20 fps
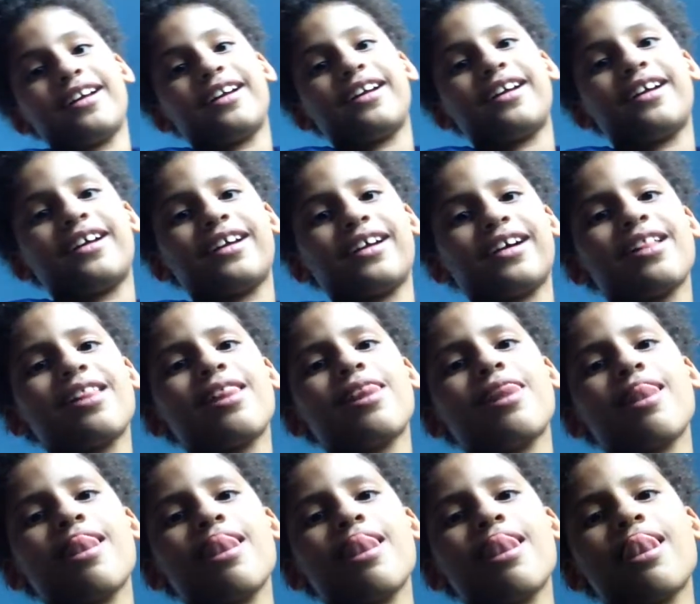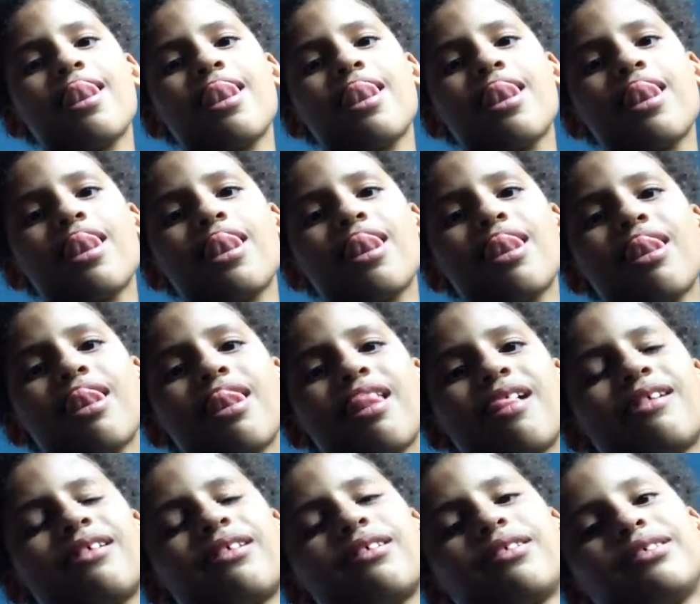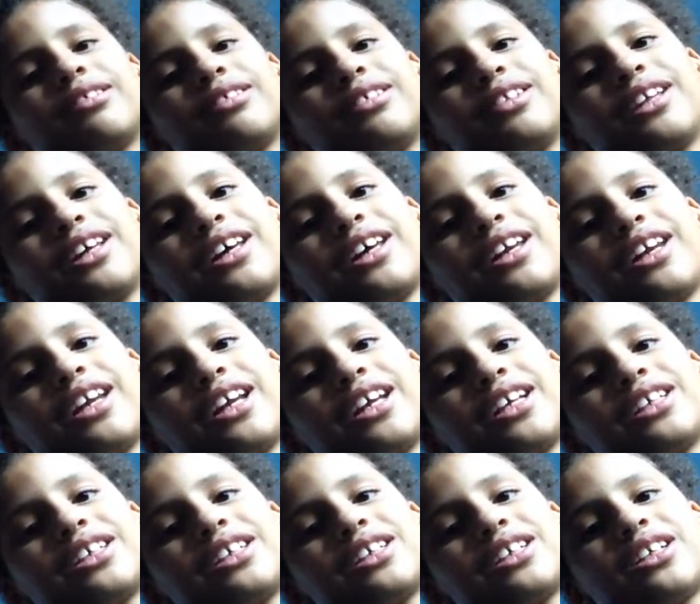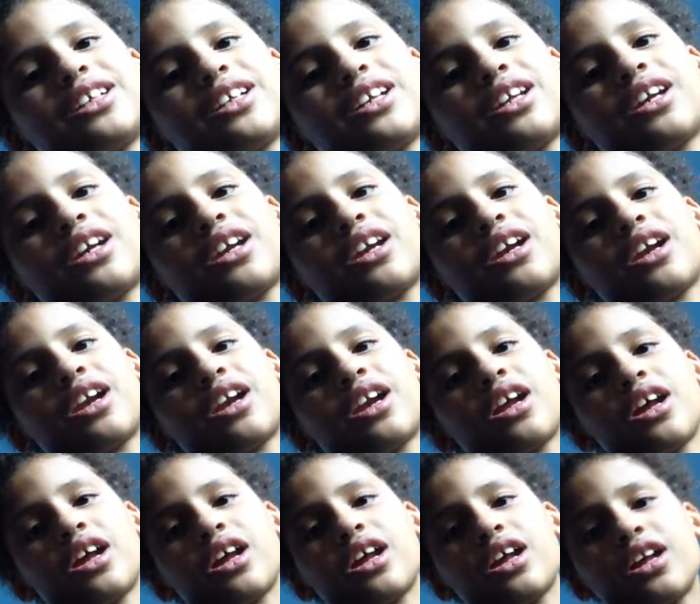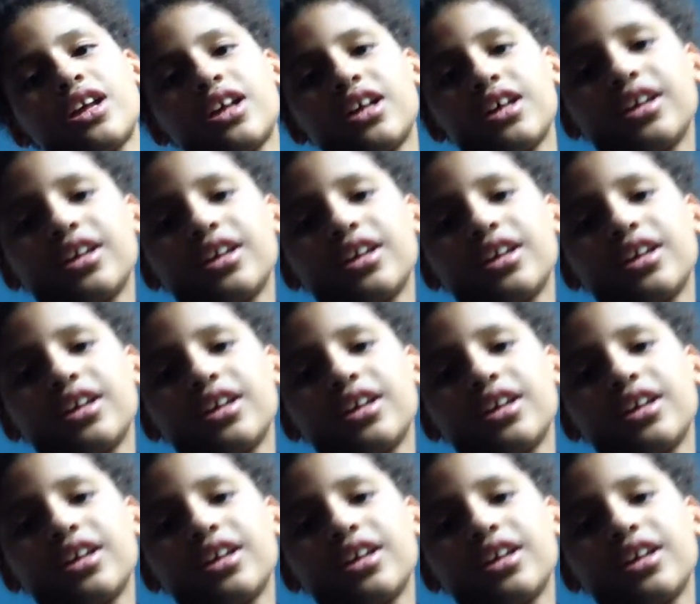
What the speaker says: Nobody speaks.